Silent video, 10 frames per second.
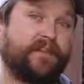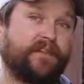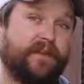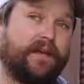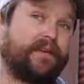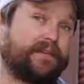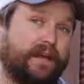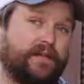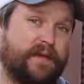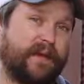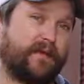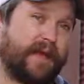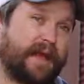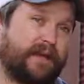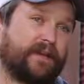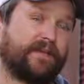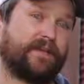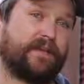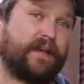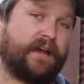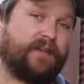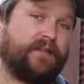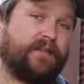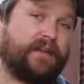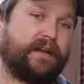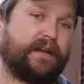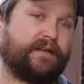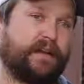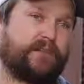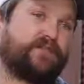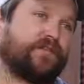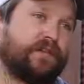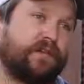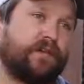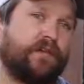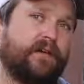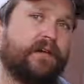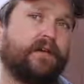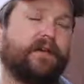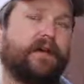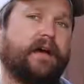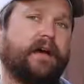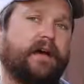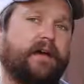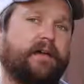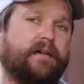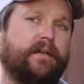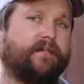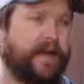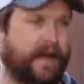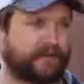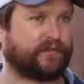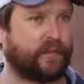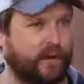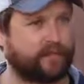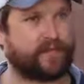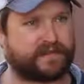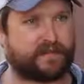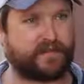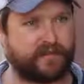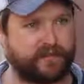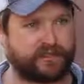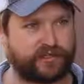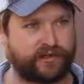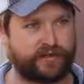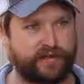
So aside from the aromatics, you get a textural impact as well from the stem inclusion.